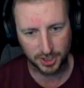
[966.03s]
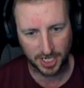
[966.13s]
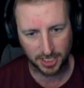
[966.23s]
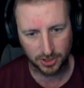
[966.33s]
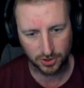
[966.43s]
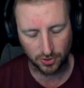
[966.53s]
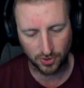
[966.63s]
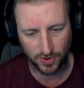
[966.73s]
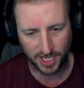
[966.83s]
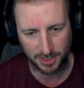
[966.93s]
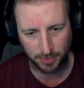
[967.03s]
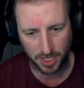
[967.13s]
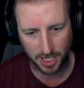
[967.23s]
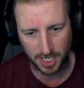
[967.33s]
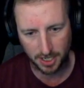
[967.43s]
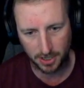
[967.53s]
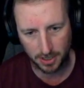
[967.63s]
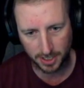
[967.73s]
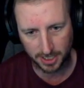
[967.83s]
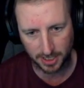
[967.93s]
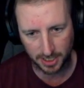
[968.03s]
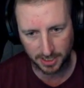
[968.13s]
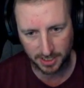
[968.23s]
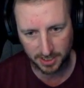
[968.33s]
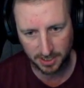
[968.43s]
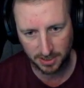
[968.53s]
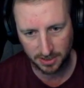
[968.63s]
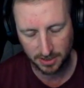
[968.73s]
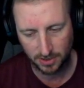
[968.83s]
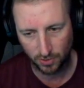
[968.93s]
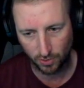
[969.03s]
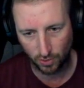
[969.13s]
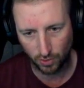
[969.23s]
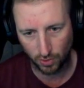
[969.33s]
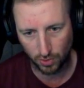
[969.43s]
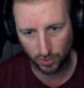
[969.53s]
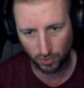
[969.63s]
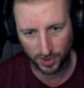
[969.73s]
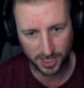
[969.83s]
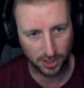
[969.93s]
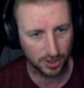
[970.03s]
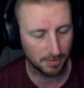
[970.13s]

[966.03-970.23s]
trying to do this part here like this without